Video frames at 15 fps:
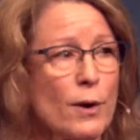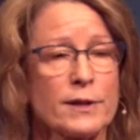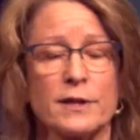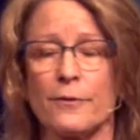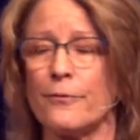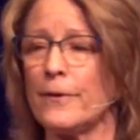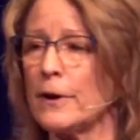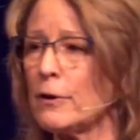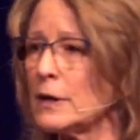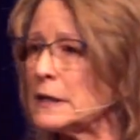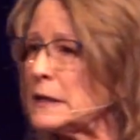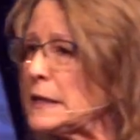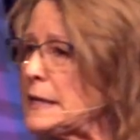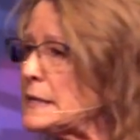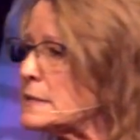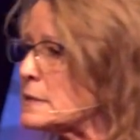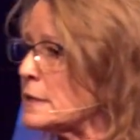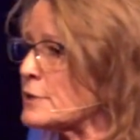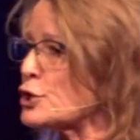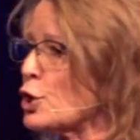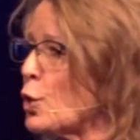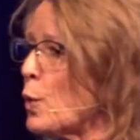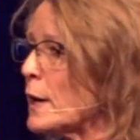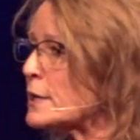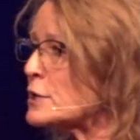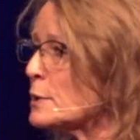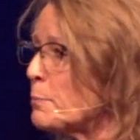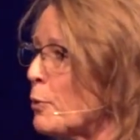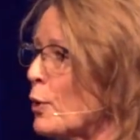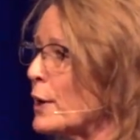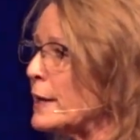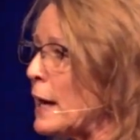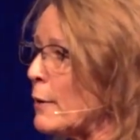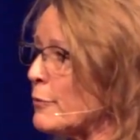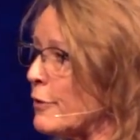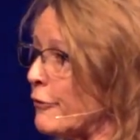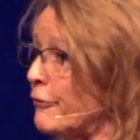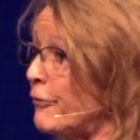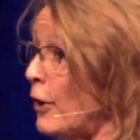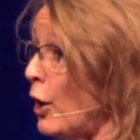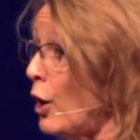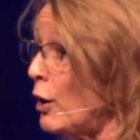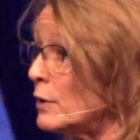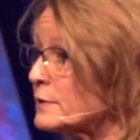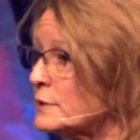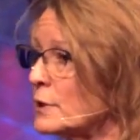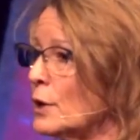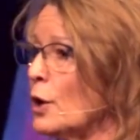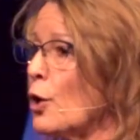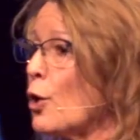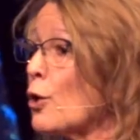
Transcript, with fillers: or at the very least is quick to point out the fault